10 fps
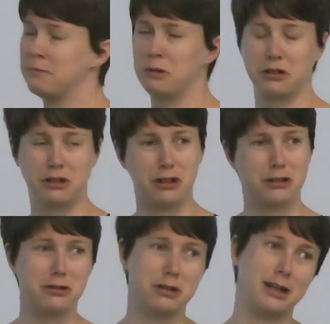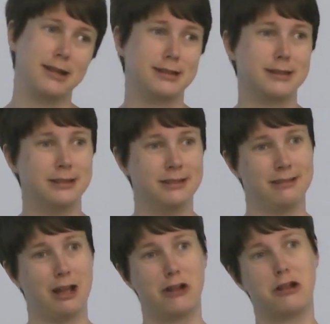But the two things
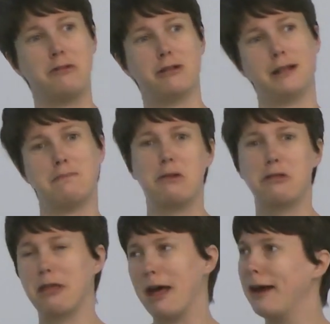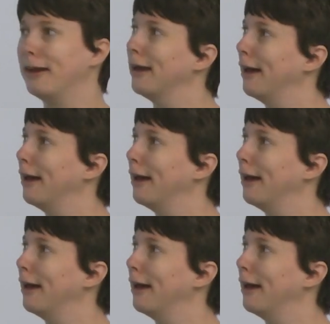are totally both there.